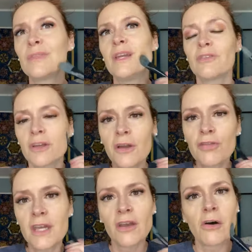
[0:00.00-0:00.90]
The good
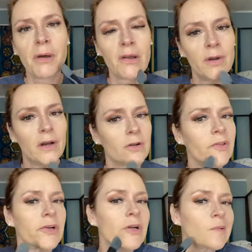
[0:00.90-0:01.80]
thing, y'all, about going
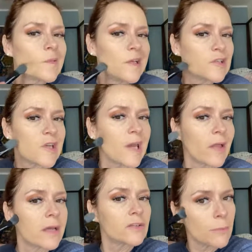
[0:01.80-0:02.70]
earlier each day,
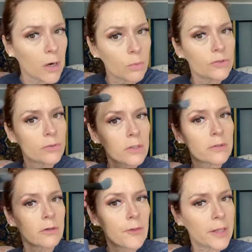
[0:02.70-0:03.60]
like tomorrow we'll do it
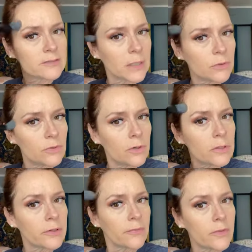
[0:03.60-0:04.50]
earlier, and the next day we'll do it
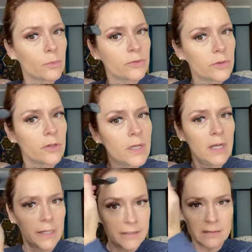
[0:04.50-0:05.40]
earlier, and then we'll do it, earlier,
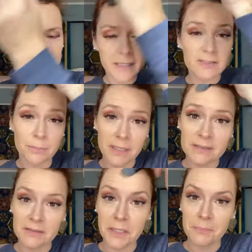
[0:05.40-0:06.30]
is that the kids will be
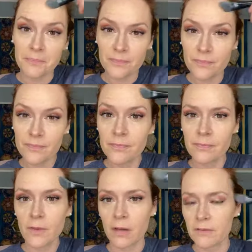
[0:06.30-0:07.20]
asleep.
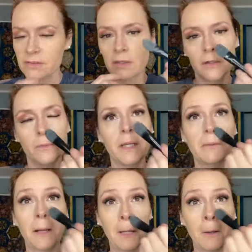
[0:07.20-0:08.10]
Obviously, they're awake
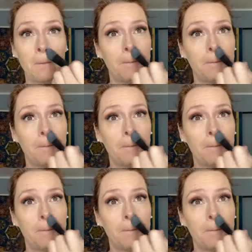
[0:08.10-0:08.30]
right now.